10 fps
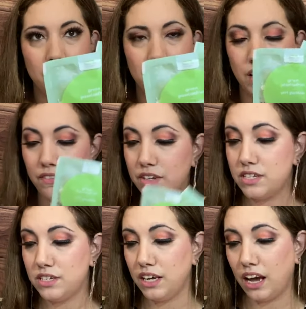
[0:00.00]
David's
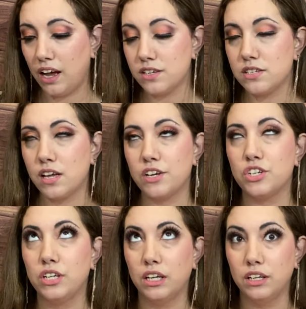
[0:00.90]
Tea has such
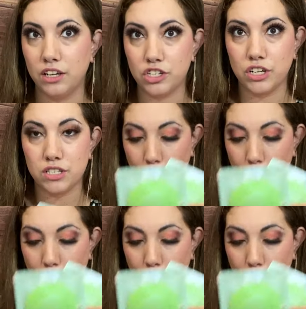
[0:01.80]
delicious